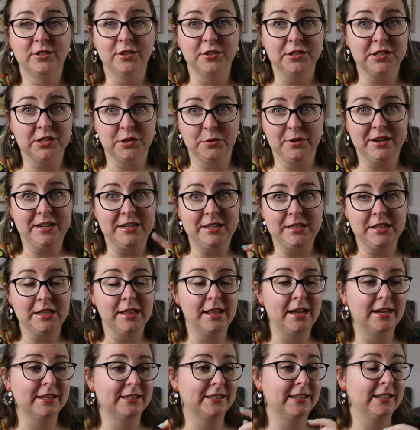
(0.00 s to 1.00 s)
on screen in the
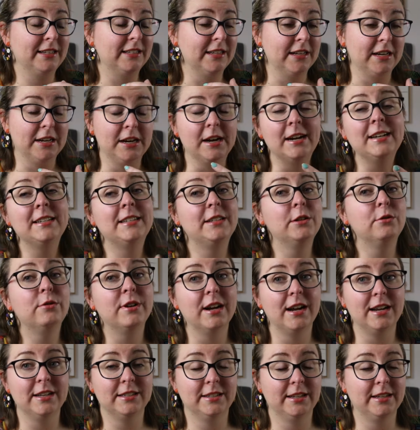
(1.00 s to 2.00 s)
last season and I still
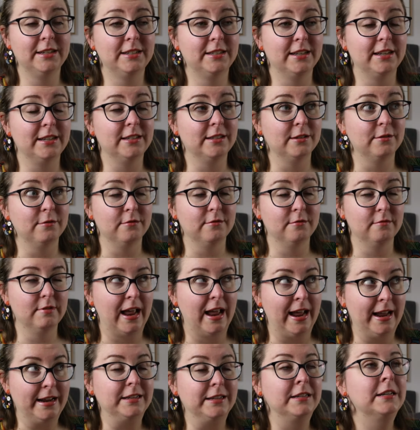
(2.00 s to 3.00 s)
can't see season
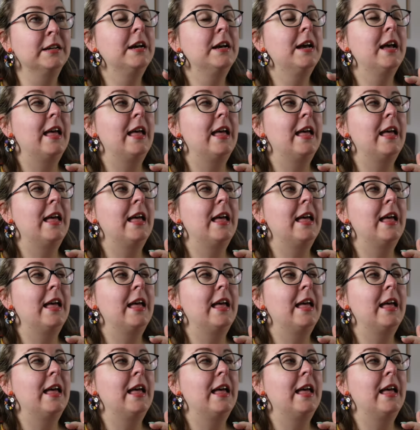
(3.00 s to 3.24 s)
eight.